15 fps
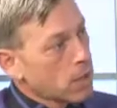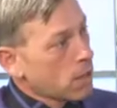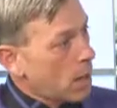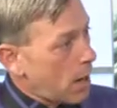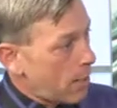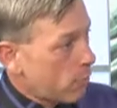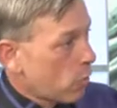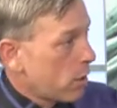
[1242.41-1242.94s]

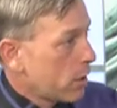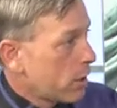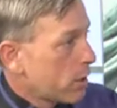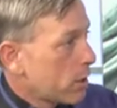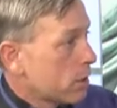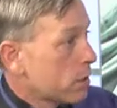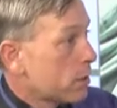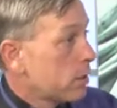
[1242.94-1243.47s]
I'm running
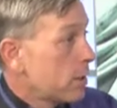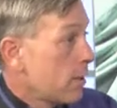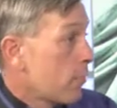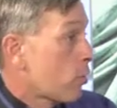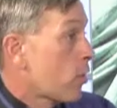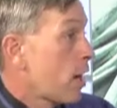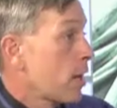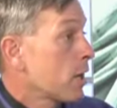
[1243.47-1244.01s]
against the
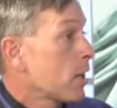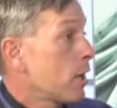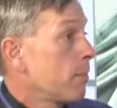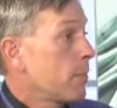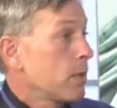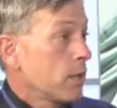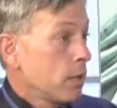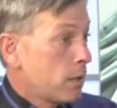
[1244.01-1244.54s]
Democrat
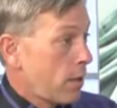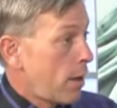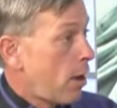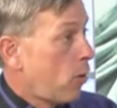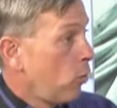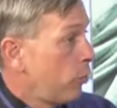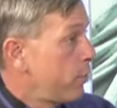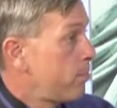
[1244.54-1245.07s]
incumbent. He's
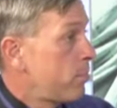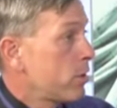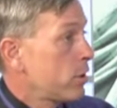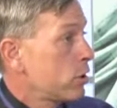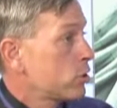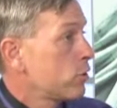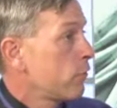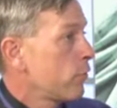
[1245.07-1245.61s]
held the
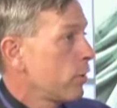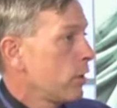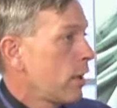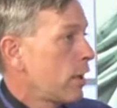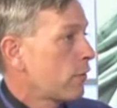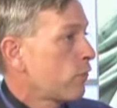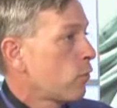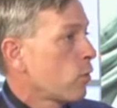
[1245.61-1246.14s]
position for the
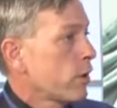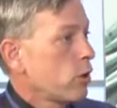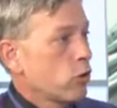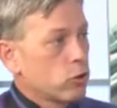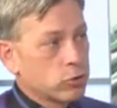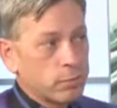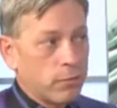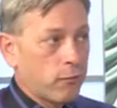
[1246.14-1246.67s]
last four
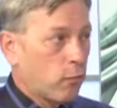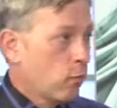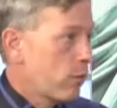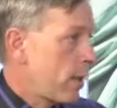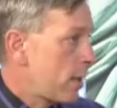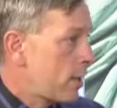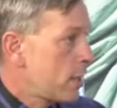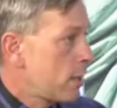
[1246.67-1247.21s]
years. Before
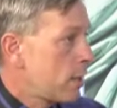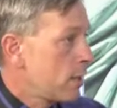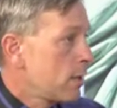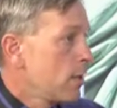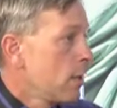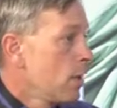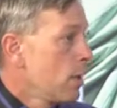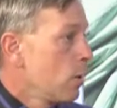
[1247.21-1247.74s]
that, he
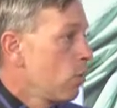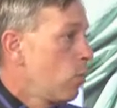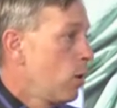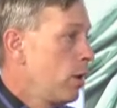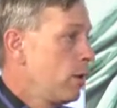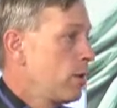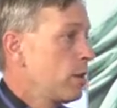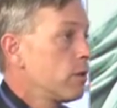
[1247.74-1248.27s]

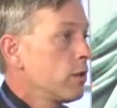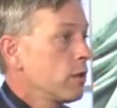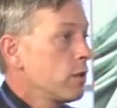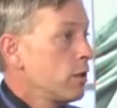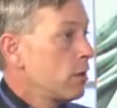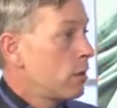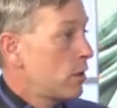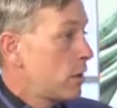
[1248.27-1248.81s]
was in
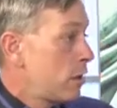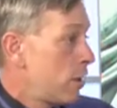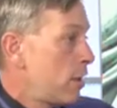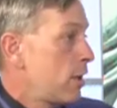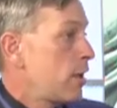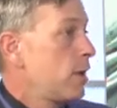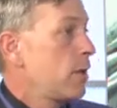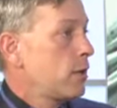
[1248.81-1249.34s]
the
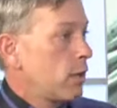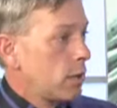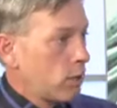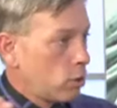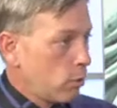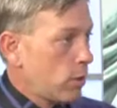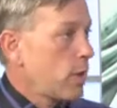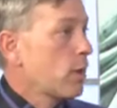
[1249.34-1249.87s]
Senate, and
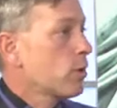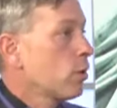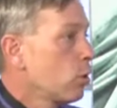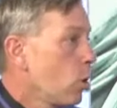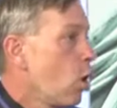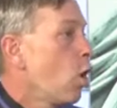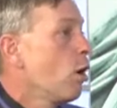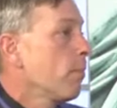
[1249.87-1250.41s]
you know he has a
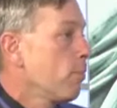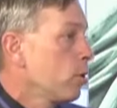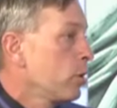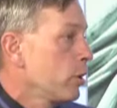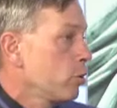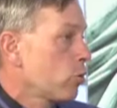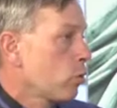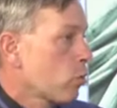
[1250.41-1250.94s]
long
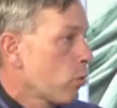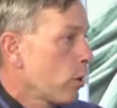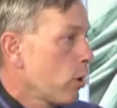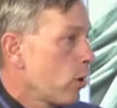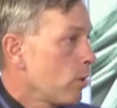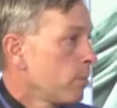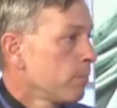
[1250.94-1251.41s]
political career.